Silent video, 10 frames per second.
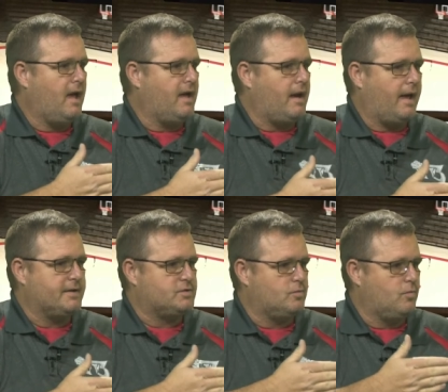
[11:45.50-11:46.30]
and
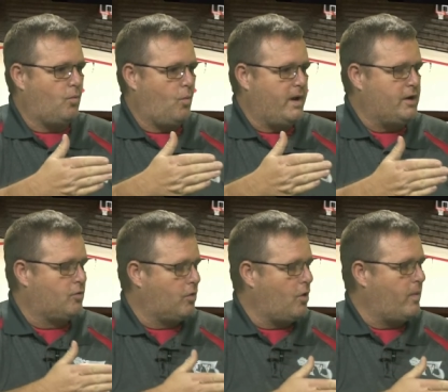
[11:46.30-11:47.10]
as we
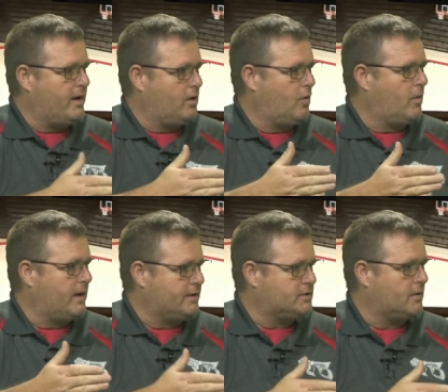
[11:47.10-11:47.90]
grew, we knew what
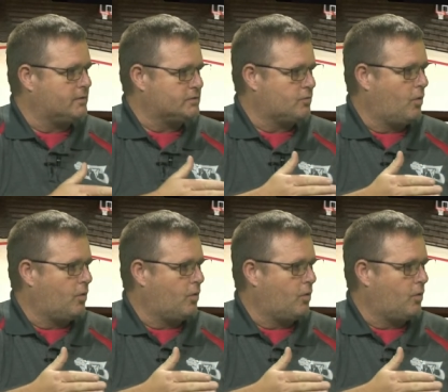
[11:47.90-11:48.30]
each other's mm-hmm.